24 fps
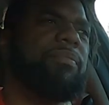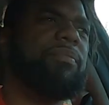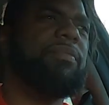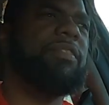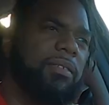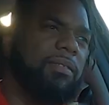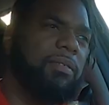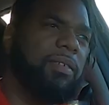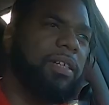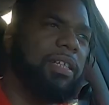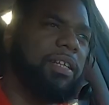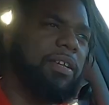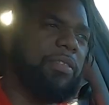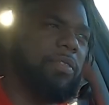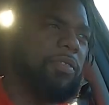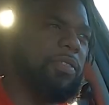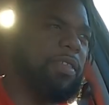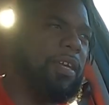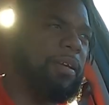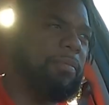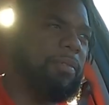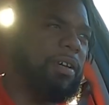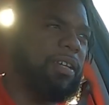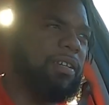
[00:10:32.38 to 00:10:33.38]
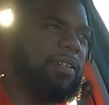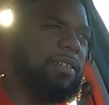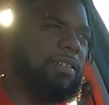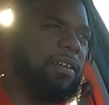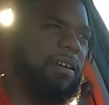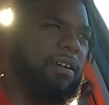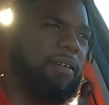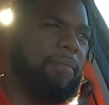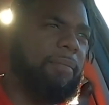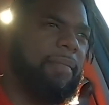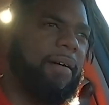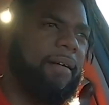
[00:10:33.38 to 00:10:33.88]
One other thing I'm going to
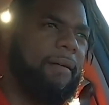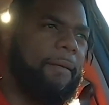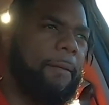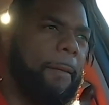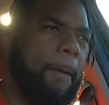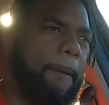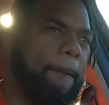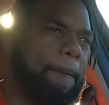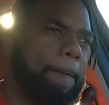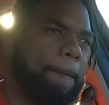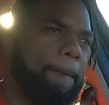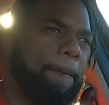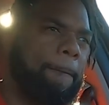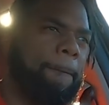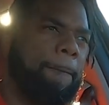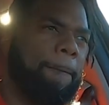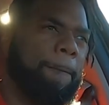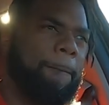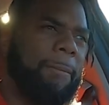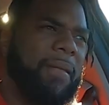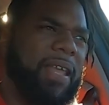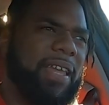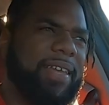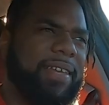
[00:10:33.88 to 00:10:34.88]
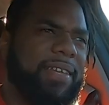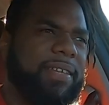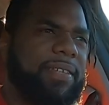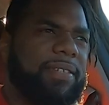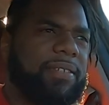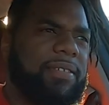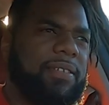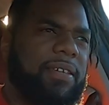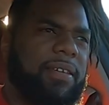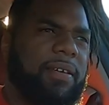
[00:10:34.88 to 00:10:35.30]
talk about is